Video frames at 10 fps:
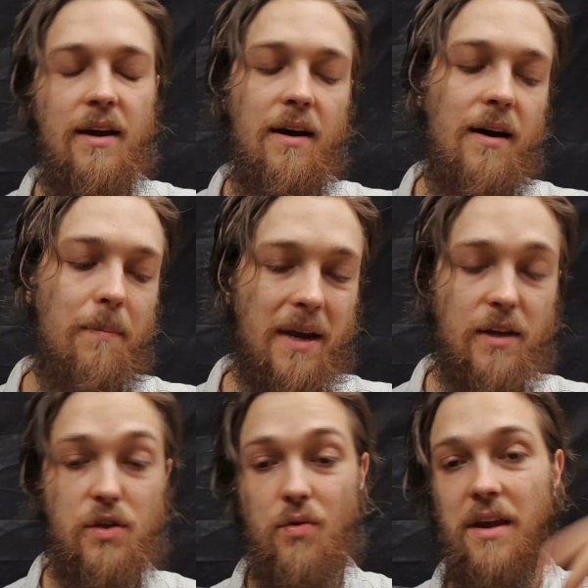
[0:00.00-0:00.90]
uh,
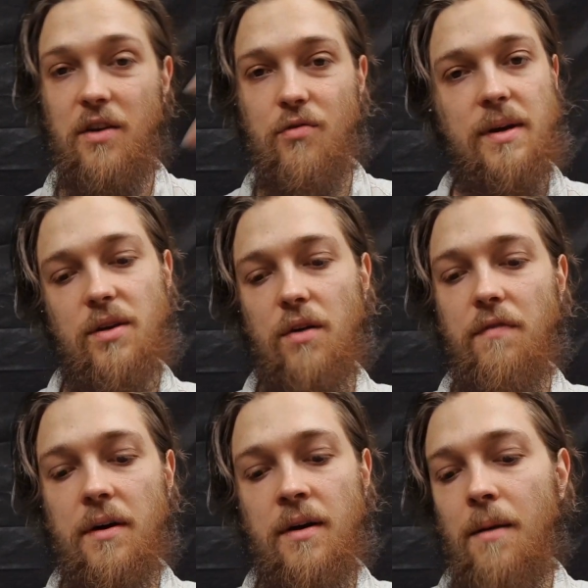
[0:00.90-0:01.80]
begins to increase
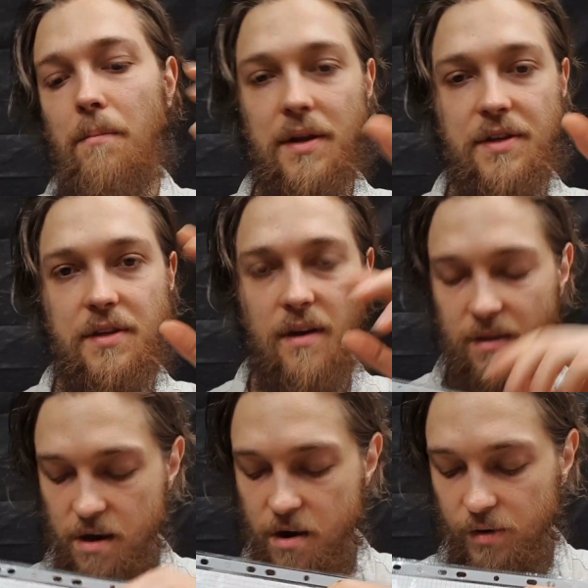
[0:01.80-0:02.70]
over months
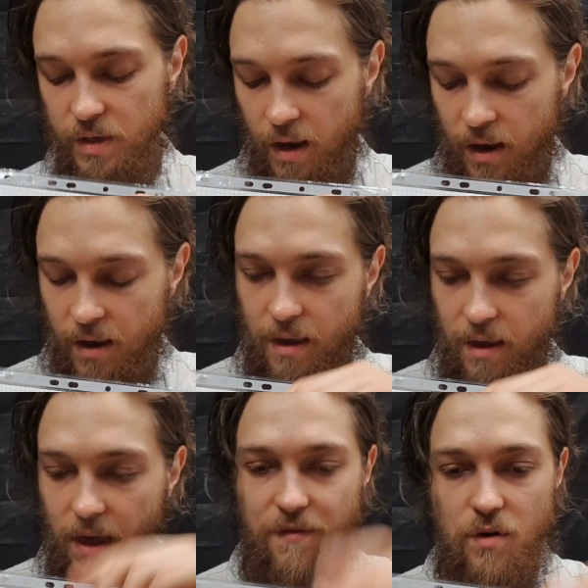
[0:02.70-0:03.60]
and years.
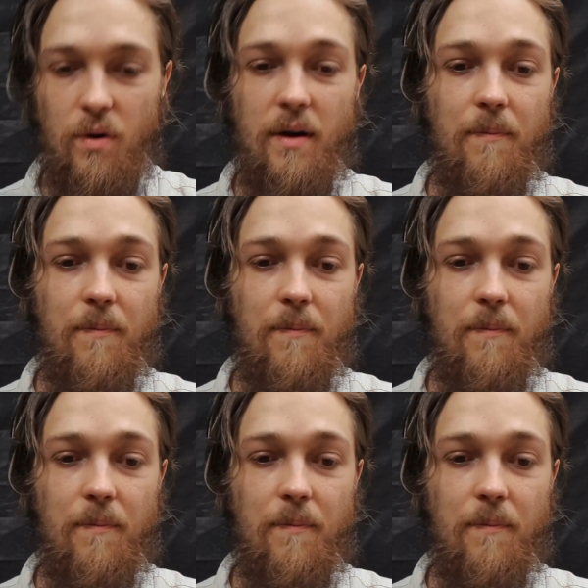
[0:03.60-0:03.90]
If you